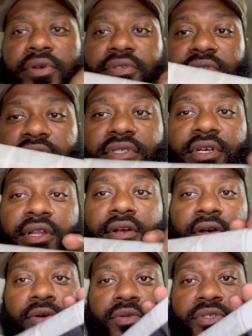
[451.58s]
it's a
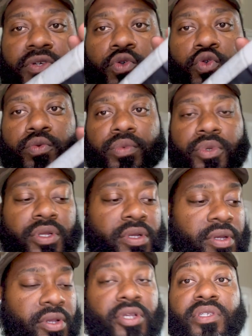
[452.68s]
silicone tube.
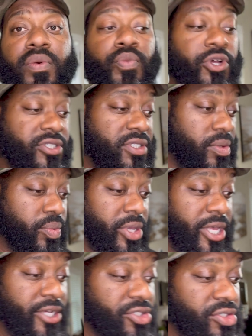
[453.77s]
So I'm gonna put some
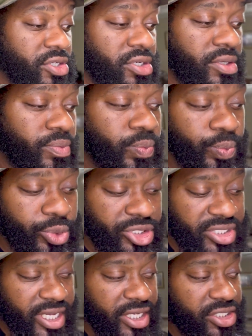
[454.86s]
extra
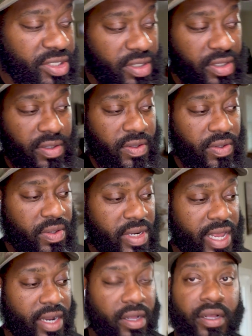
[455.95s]
protection on
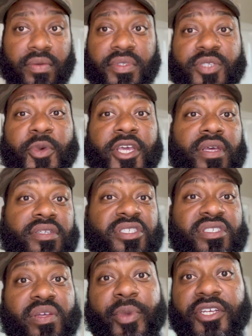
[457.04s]
that um, spigot just
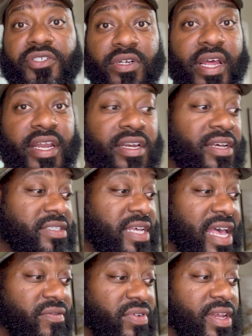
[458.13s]
to make sure that it doesn't
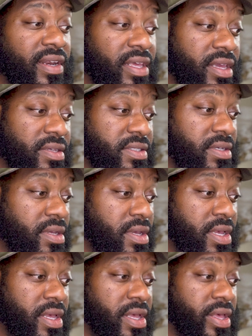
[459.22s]
have any leaks.
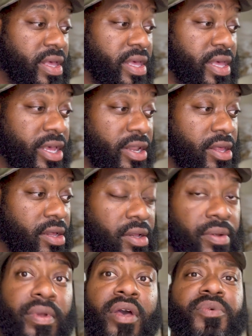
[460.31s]
And uh,
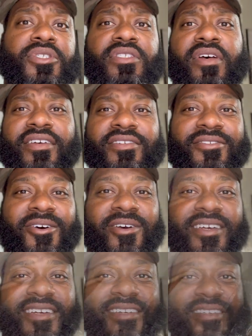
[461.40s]
yeah, we're just gonna get
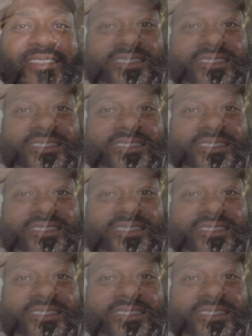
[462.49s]
started. So